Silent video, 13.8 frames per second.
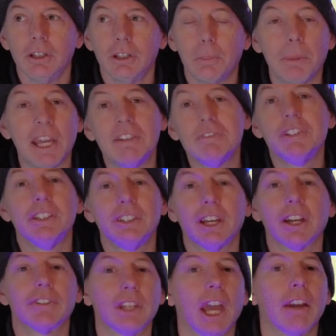the main
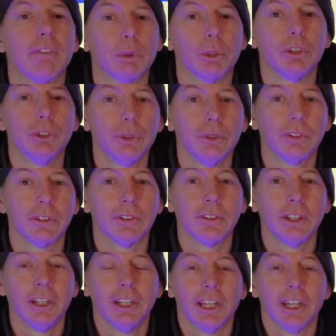VTX that everyone uses.